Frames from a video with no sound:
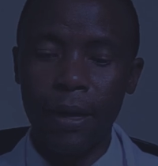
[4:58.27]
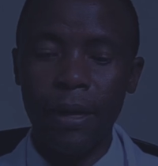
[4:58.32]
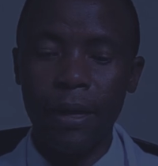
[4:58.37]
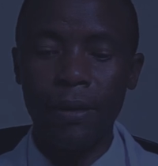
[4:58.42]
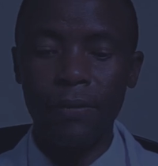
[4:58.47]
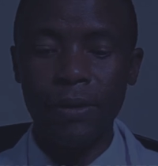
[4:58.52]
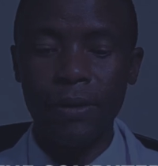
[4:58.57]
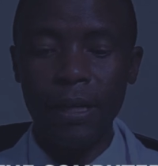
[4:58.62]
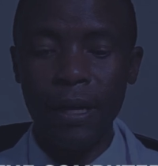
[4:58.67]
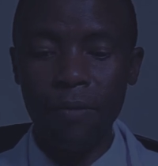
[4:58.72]

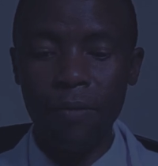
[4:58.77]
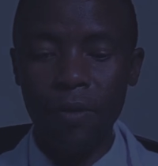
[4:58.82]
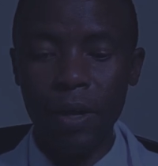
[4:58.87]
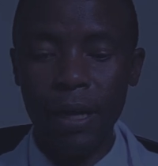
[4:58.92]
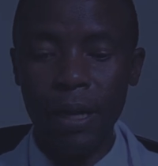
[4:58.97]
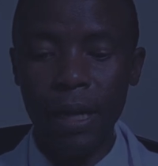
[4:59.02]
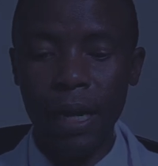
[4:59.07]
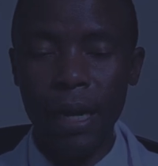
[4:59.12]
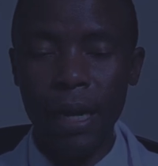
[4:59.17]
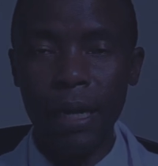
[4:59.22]
If
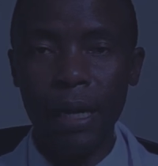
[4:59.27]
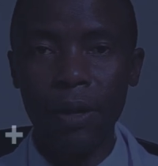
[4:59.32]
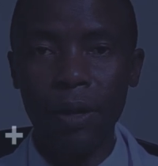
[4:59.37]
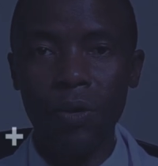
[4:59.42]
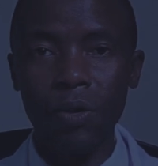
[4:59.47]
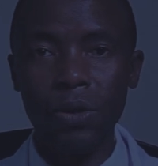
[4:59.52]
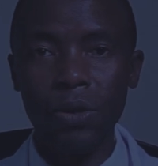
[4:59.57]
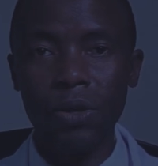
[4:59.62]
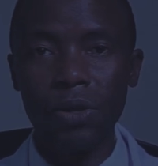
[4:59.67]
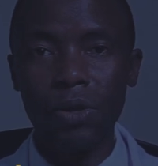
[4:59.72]
someone
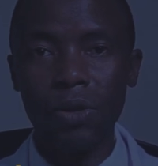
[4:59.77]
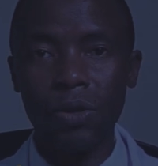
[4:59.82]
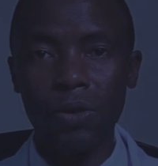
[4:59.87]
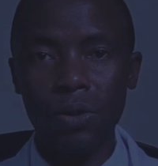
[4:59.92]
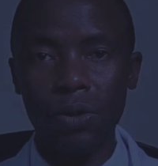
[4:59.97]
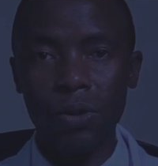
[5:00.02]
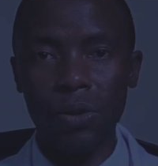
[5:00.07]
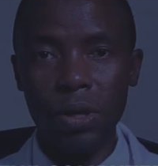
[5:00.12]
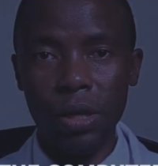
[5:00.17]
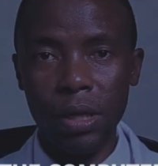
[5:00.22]
undergoes
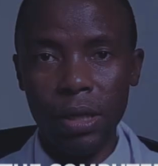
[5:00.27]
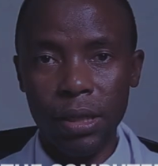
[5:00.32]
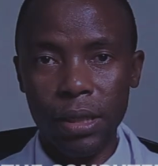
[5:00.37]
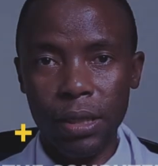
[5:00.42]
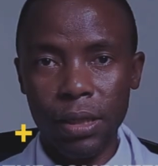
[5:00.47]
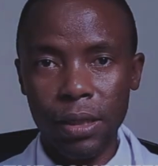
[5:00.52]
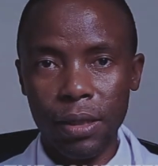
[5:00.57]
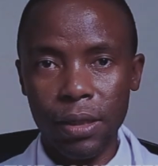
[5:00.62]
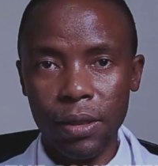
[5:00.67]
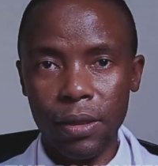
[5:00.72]

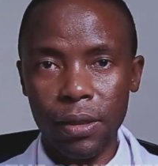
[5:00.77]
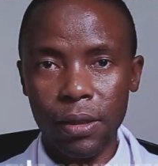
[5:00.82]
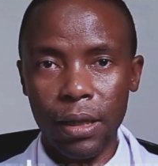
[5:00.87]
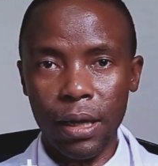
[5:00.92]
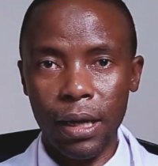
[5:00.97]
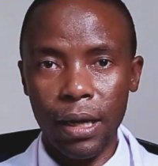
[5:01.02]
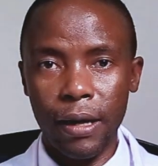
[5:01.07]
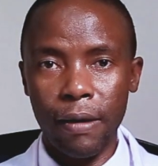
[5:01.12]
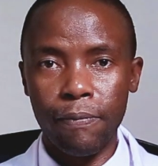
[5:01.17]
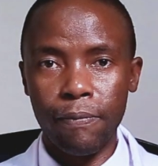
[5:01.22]
this
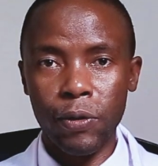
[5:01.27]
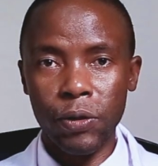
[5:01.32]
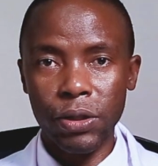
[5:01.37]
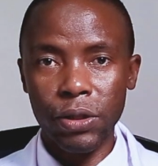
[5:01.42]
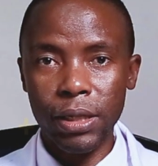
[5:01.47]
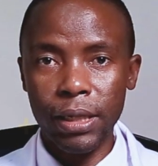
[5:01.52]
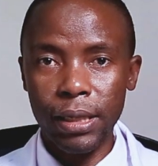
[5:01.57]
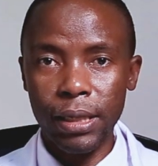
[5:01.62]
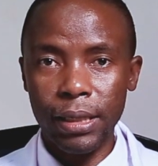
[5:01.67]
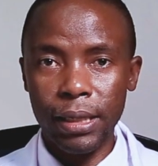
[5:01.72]

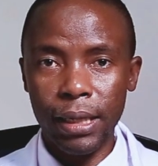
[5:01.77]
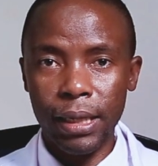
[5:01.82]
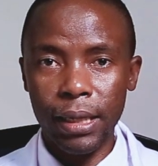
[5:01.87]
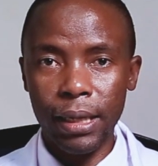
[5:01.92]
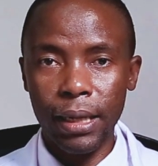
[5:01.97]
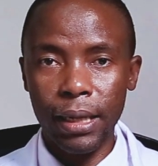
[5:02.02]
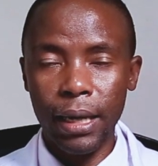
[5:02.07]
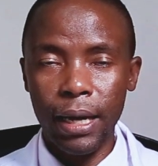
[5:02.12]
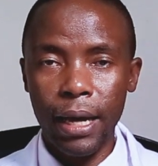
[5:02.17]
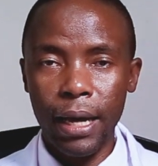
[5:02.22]
procedure,
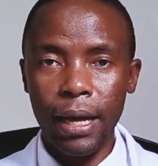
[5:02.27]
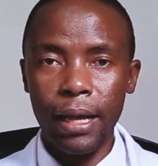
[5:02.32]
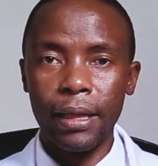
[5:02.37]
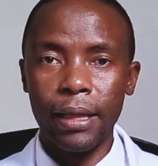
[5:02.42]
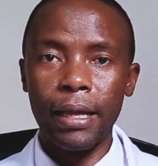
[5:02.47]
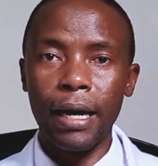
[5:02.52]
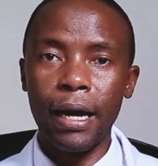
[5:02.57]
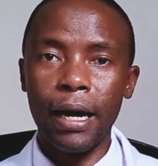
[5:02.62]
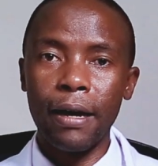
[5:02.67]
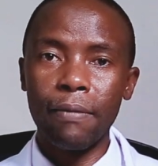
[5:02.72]

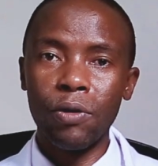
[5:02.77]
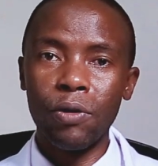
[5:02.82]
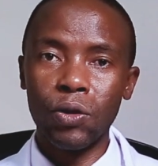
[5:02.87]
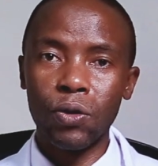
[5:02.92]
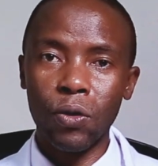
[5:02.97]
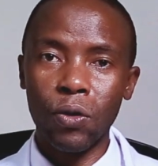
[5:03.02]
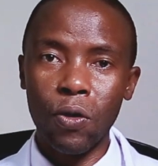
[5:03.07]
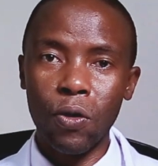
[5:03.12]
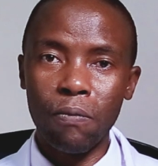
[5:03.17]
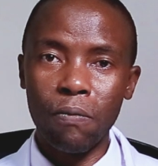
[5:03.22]
they are able
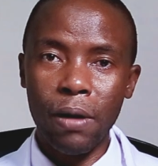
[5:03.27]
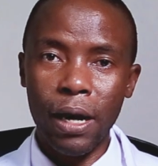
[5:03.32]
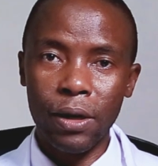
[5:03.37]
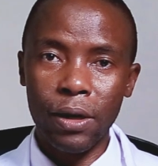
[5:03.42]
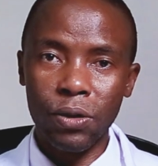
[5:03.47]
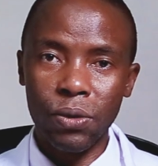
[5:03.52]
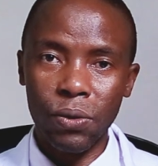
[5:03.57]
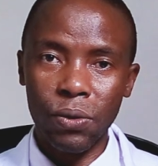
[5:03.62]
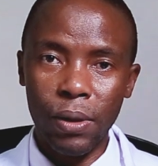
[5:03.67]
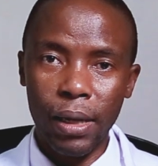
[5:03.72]
to
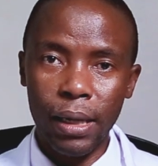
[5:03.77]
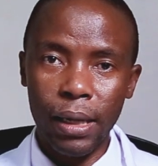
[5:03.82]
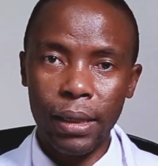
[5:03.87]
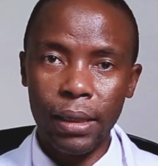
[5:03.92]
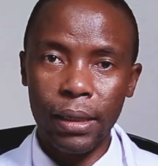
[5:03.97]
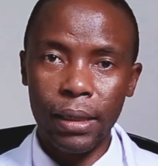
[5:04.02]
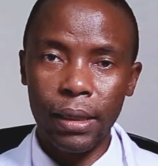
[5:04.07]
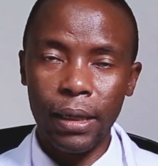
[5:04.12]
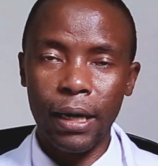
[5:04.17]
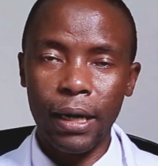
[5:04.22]
back to
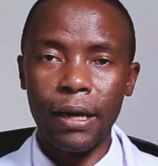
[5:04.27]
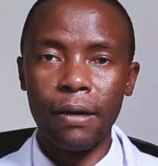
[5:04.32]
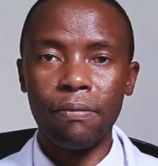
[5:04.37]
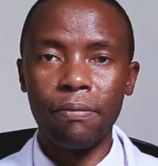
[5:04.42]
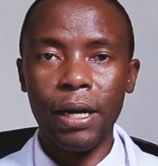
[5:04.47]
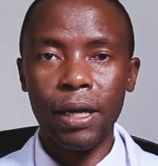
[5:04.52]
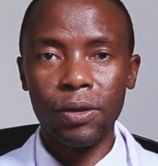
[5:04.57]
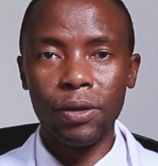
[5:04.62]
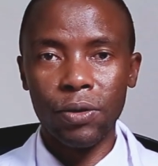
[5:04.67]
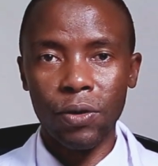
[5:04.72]
work and
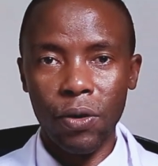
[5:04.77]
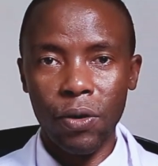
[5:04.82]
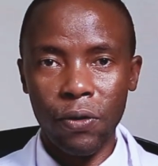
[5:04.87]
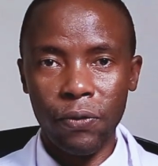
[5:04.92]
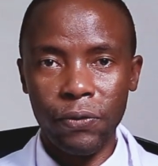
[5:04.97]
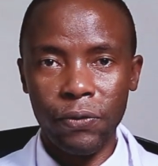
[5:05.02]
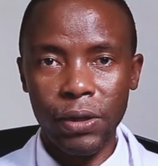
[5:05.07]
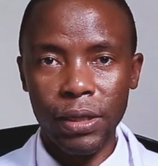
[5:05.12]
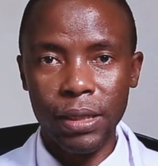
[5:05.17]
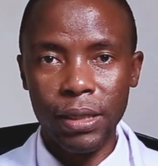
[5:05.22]
back to
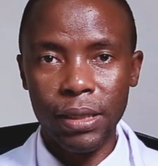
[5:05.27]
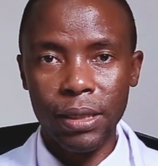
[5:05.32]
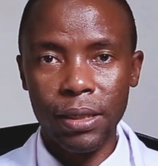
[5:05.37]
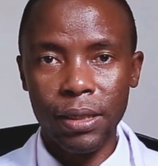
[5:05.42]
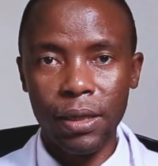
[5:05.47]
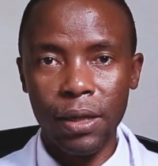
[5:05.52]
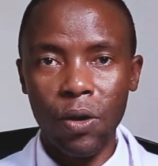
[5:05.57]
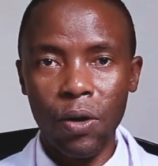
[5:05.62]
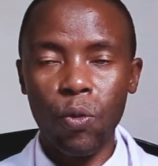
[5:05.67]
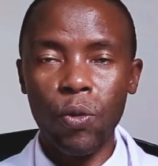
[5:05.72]
office
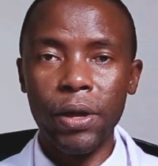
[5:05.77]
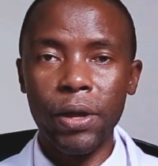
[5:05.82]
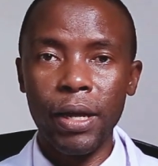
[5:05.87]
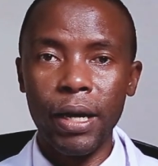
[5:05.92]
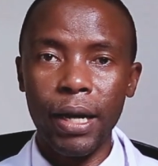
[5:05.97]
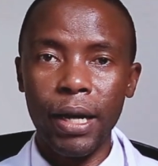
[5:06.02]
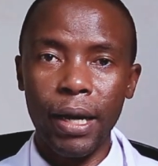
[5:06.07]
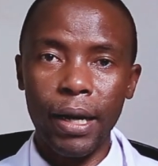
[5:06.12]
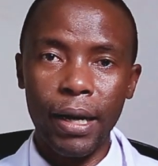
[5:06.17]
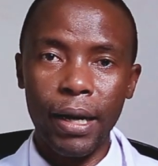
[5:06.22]

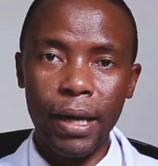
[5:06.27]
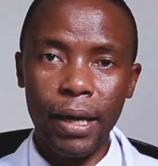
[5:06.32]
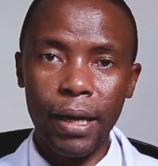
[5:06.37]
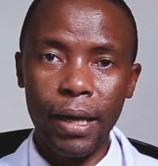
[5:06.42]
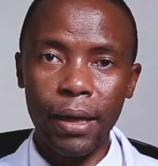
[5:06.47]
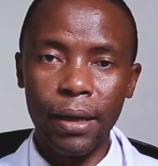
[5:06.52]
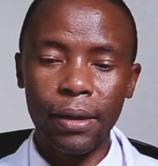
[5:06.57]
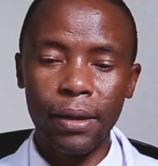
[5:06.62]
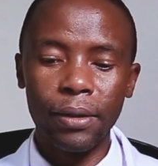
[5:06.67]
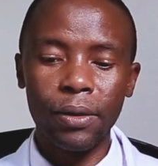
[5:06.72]
within a
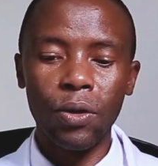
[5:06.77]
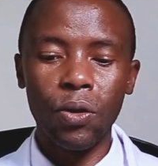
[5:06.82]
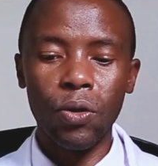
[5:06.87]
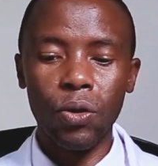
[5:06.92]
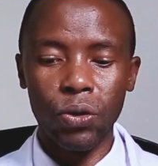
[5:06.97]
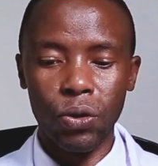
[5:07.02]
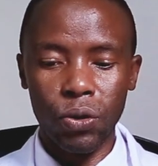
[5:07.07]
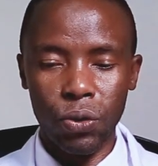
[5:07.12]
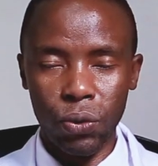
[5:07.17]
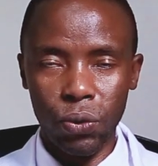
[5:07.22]
day
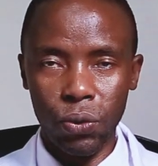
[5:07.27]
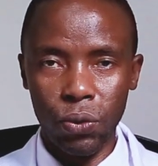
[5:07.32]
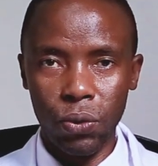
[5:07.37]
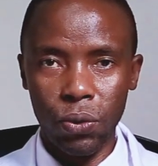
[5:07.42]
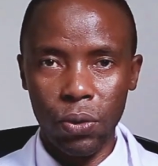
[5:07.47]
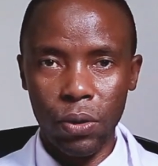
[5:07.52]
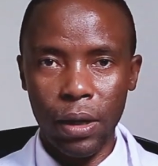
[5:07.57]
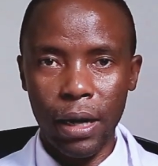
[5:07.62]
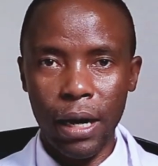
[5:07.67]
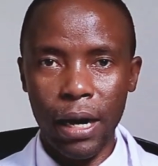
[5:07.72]
or two
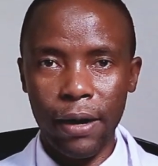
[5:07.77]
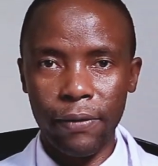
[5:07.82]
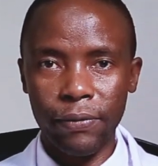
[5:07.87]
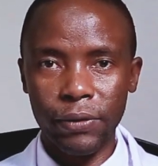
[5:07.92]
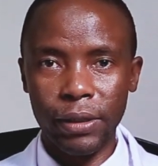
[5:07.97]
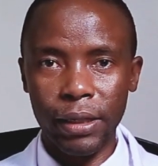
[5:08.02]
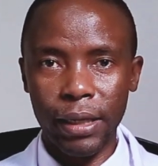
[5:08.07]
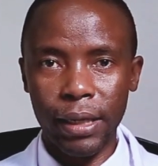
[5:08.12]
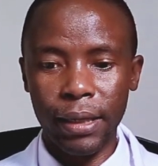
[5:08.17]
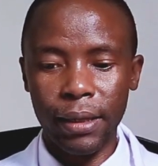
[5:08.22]

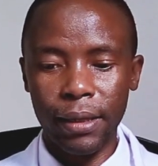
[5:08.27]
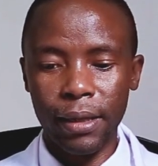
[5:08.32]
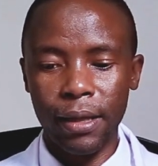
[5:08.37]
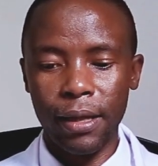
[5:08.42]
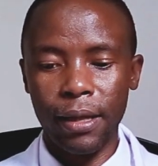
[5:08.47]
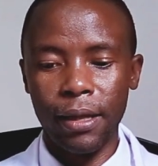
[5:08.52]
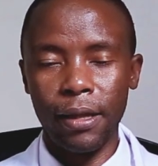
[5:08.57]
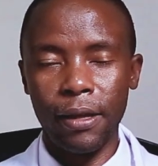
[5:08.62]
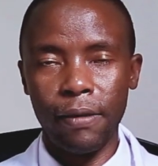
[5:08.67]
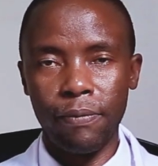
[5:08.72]
after
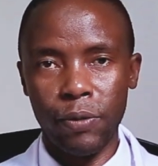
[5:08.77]
the